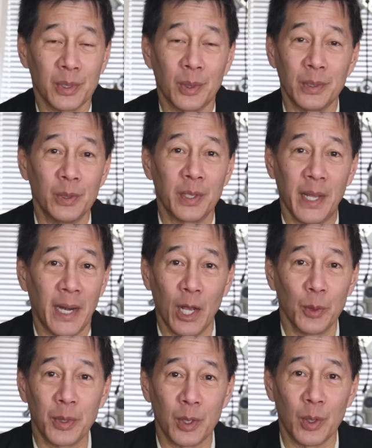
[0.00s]
So you'd get
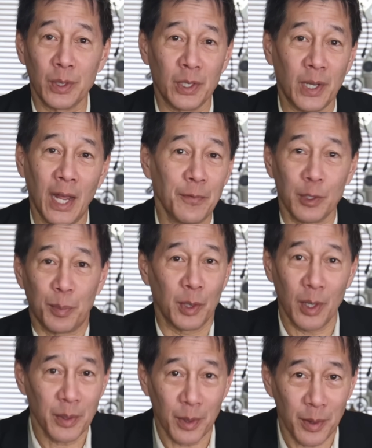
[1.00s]
out there and you'd have to
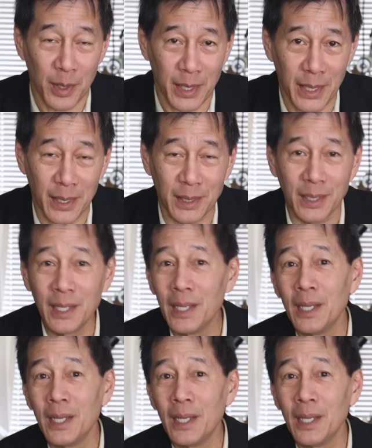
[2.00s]
plug the thing in.